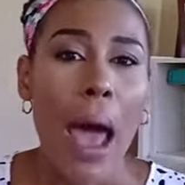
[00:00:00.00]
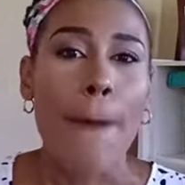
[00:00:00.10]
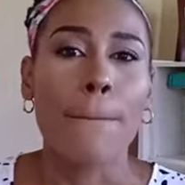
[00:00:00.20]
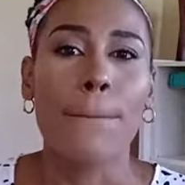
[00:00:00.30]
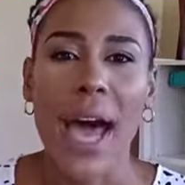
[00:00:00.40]

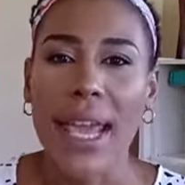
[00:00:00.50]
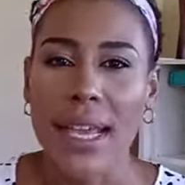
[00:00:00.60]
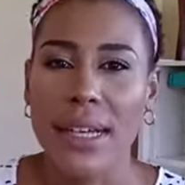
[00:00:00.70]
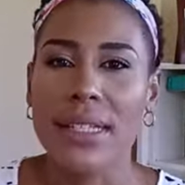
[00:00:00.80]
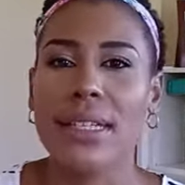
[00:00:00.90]

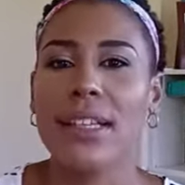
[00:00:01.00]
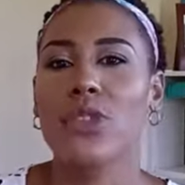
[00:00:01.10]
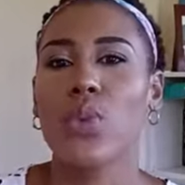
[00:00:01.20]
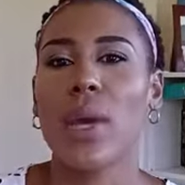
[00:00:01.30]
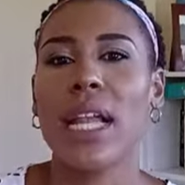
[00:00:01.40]
Bias is
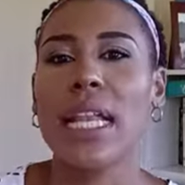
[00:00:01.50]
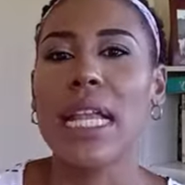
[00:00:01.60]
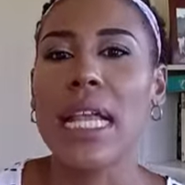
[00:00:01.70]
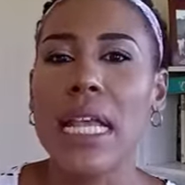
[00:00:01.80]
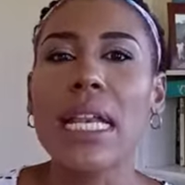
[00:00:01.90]
when an
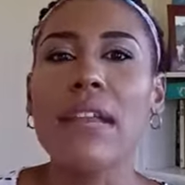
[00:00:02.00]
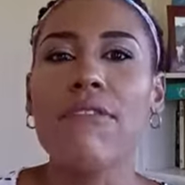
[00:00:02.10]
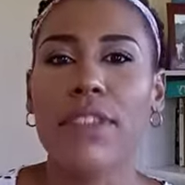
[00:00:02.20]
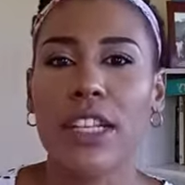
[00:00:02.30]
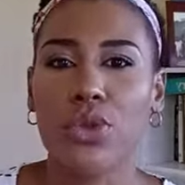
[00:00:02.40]

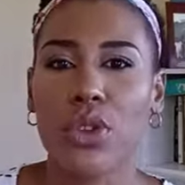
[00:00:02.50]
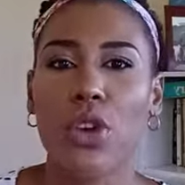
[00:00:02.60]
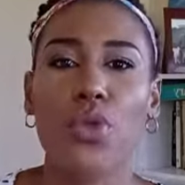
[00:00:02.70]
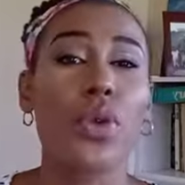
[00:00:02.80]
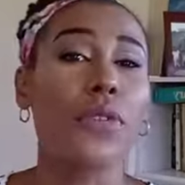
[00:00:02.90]
individual
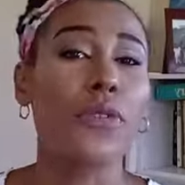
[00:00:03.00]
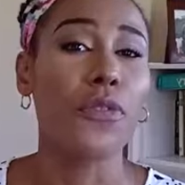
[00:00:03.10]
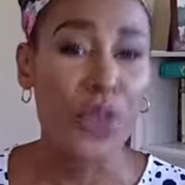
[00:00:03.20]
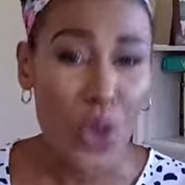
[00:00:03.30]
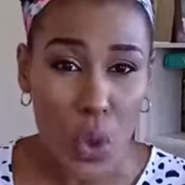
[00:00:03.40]

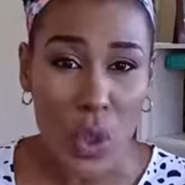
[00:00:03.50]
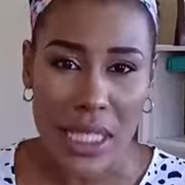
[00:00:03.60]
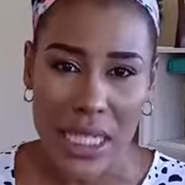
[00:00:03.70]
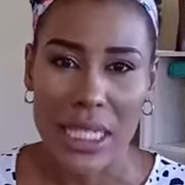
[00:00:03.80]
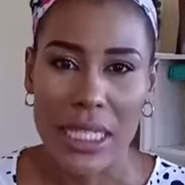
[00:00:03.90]

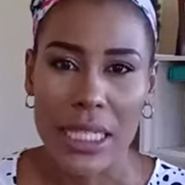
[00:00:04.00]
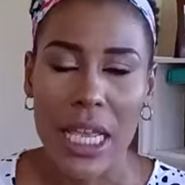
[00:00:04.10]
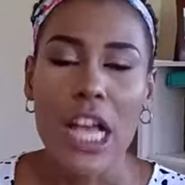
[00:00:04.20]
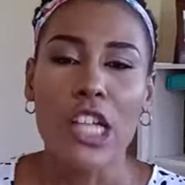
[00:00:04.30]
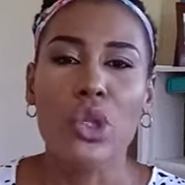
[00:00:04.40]
refuses
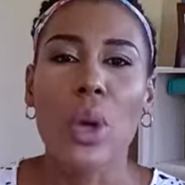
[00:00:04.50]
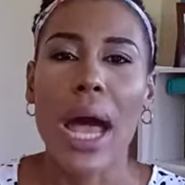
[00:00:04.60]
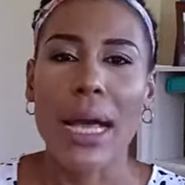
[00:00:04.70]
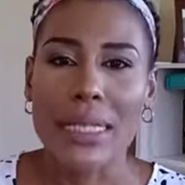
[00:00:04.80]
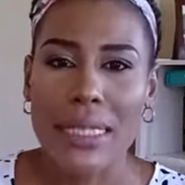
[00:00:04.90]
to
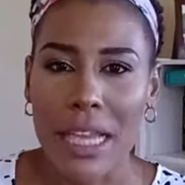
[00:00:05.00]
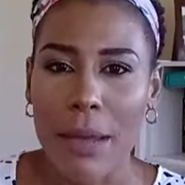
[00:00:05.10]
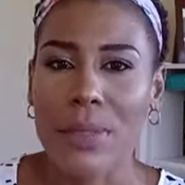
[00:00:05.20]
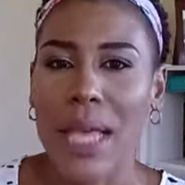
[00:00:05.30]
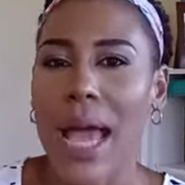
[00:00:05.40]

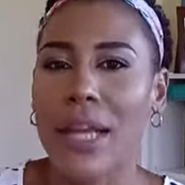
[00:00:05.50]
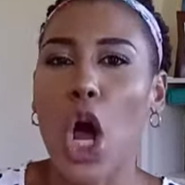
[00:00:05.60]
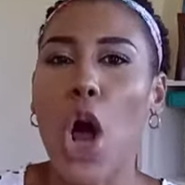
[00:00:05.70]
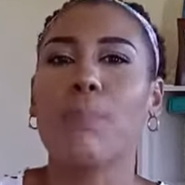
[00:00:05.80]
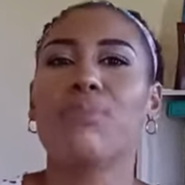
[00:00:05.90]
accept an
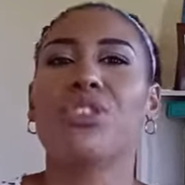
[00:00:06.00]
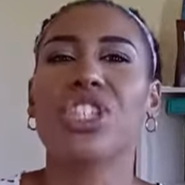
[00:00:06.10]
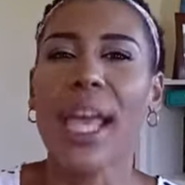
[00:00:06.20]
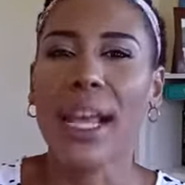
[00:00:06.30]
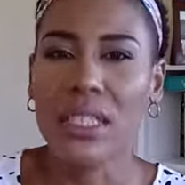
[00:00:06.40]

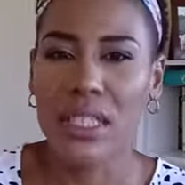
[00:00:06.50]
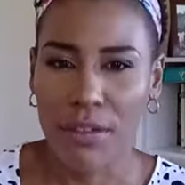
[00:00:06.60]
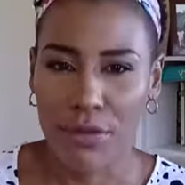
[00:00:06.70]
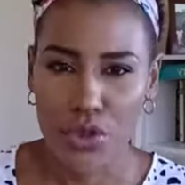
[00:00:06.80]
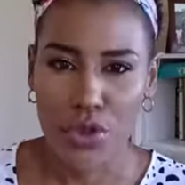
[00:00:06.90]

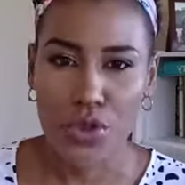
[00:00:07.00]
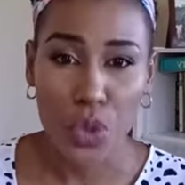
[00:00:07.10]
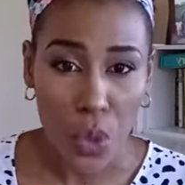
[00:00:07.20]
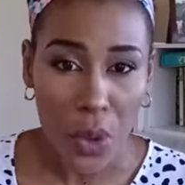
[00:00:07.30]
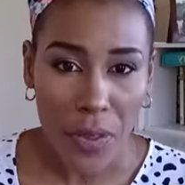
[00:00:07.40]
objective
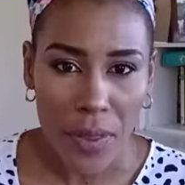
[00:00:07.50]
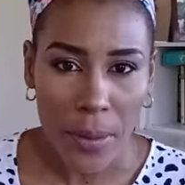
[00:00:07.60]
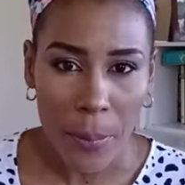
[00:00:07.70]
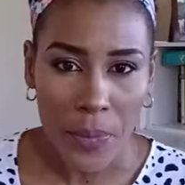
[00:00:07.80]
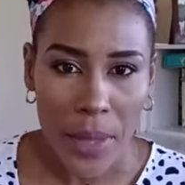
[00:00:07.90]
truth
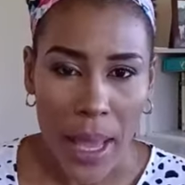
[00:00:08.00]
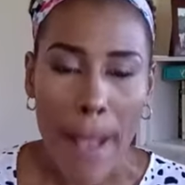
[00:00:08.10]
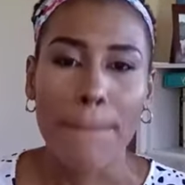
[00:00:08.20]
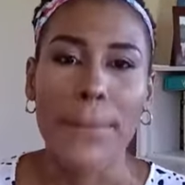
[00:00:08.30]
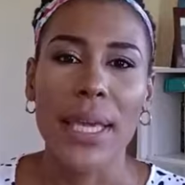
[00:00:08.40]

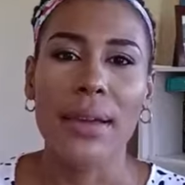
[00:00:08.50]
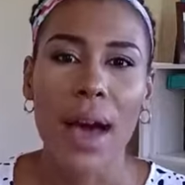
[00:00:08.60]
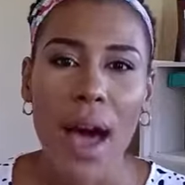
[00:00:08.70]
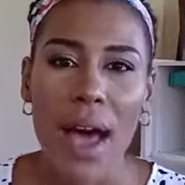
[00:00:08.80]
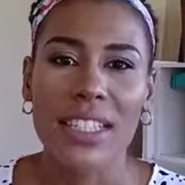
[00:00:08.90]

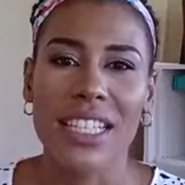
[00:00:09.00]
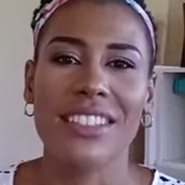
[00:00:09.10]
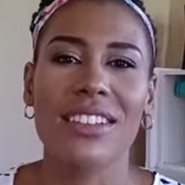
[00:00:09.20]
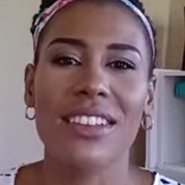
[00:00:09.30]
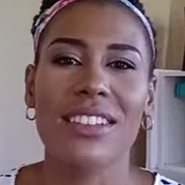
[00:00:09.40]
because
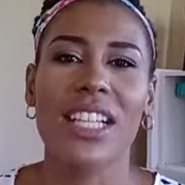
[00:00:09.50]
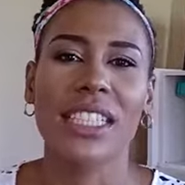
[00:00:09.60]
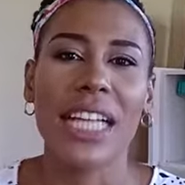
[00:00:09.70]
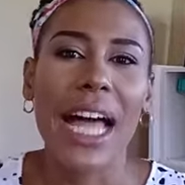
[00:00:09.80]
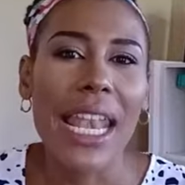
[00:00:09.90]
it does
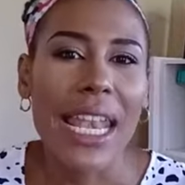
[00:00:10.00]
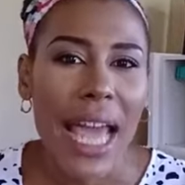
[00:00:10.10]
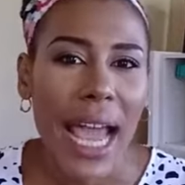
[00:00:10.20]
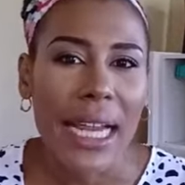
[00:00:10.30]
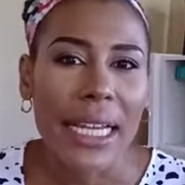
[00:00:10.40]
not
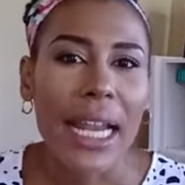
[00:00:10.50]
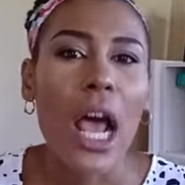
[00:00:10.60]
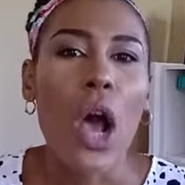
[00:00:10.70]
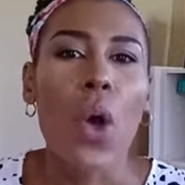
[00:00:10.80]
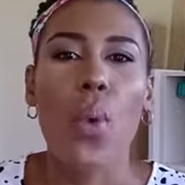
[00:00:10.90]
align
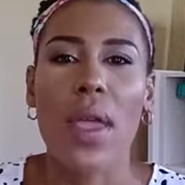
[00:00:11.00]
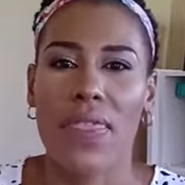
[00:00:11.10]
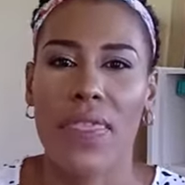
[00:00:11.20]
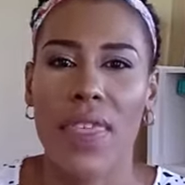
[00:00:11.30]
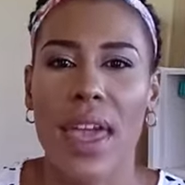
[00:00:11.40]

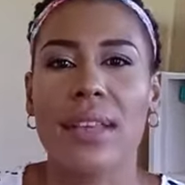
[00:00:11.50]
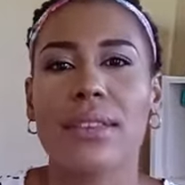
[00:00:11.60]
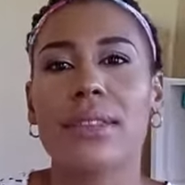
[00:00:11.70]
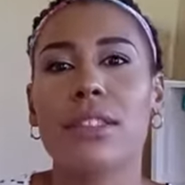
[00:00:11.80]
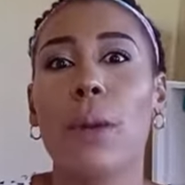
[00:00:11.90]
with their
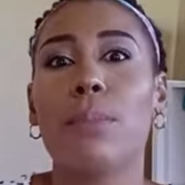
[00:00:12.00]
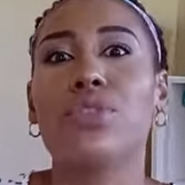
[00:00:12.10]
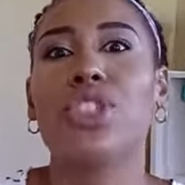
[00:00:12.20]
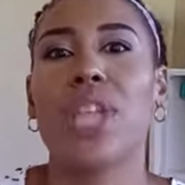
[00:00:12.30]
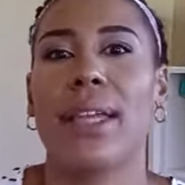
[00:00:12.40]

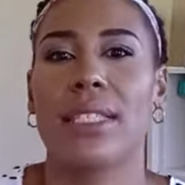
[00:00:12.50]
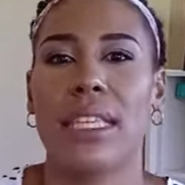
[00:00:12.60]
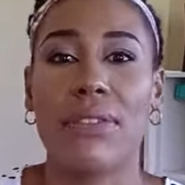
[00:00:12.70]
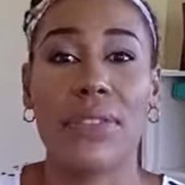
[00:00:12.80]
subjective